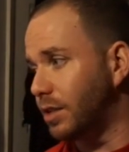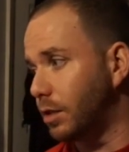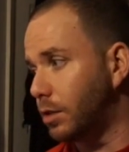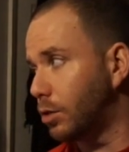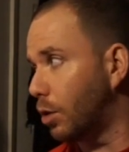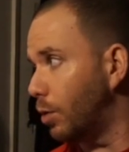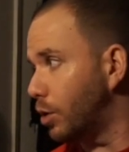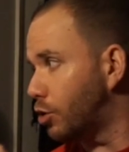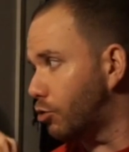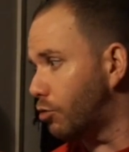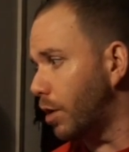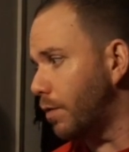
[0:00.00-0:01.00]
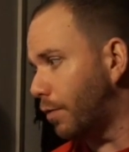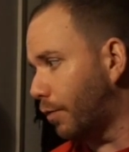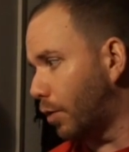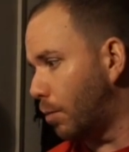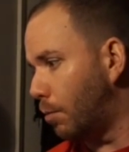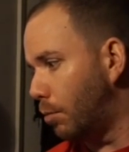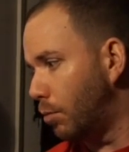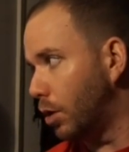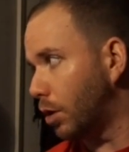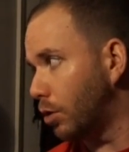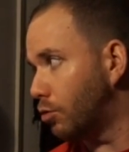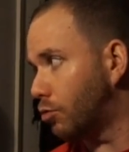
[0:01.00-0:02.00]
This is going straight from the
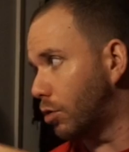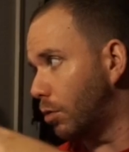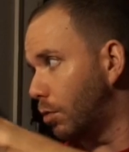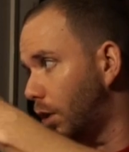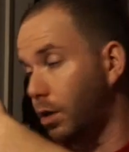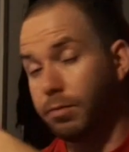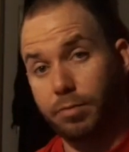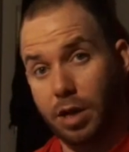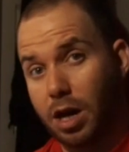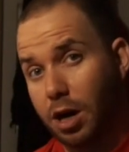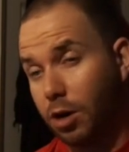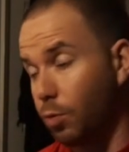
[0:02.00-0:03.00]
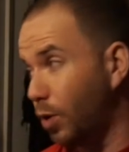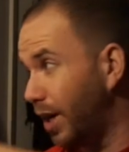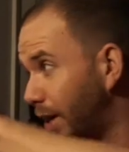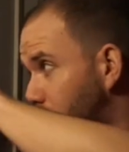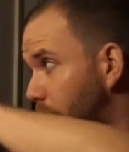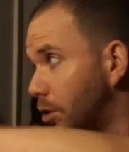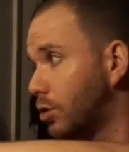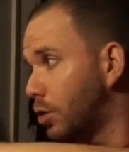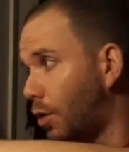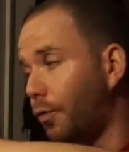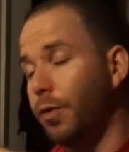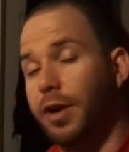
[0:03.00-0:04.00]
controller, the hardware, to the
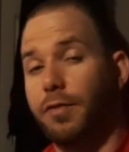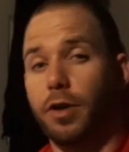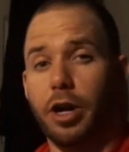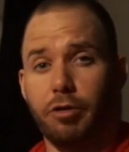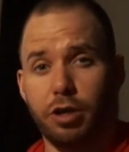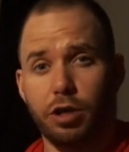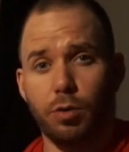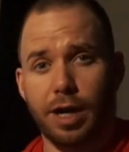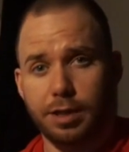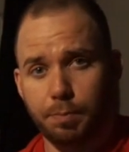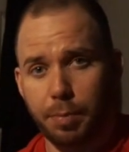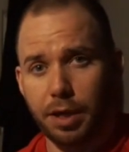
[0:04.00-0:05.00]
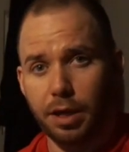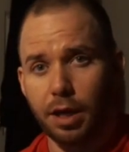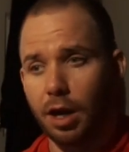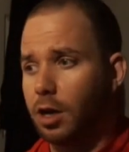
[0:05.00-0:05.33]
software via a USB,